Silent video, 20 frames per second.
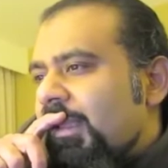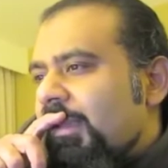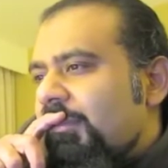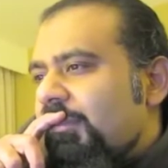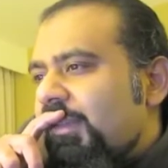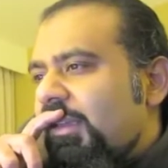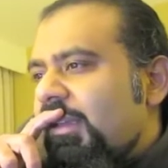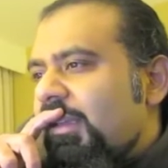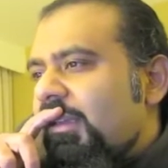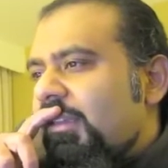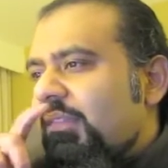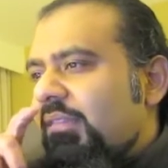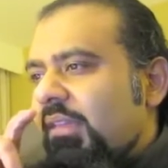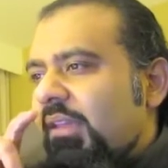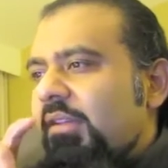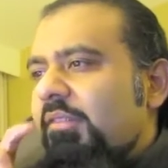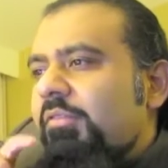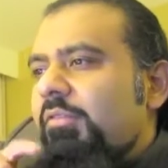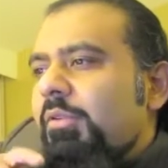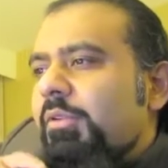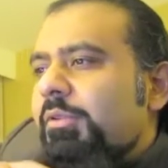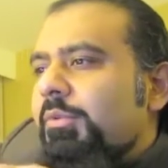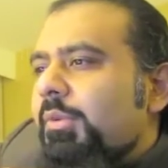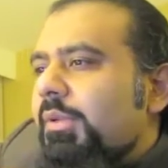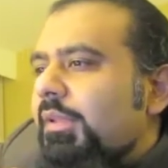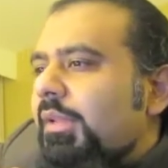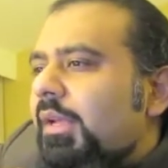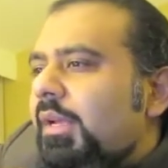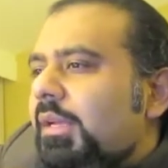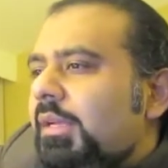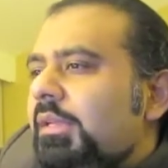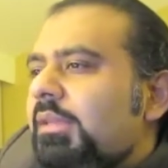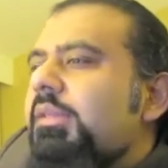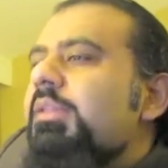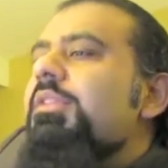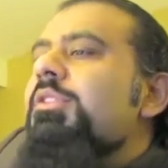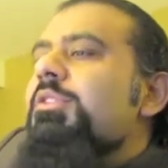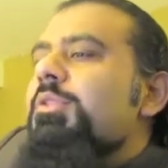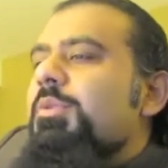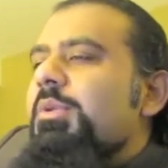being thankful to Allah
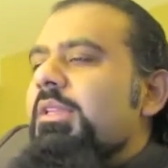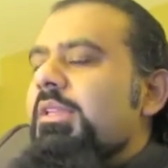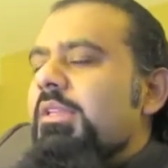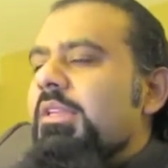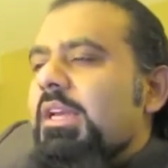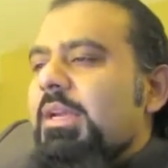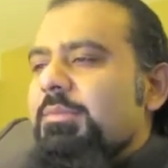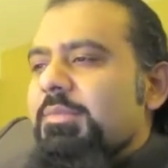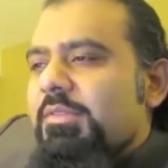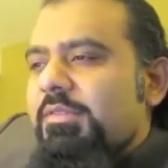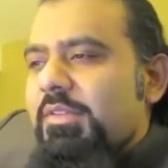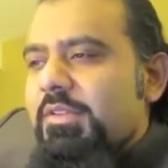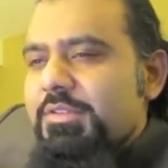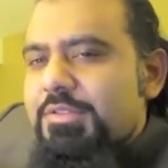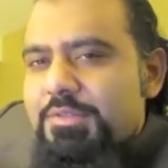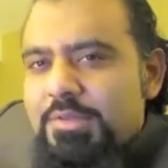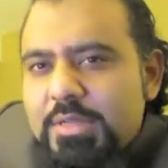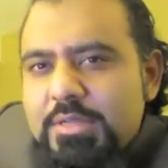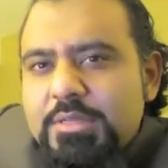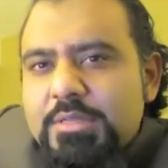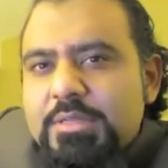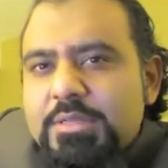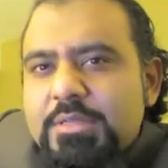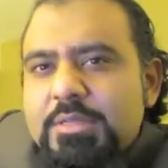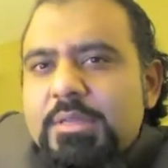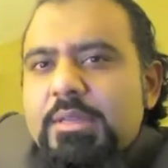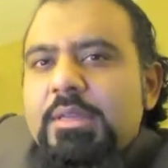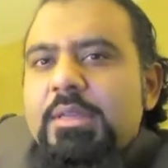during the times of distress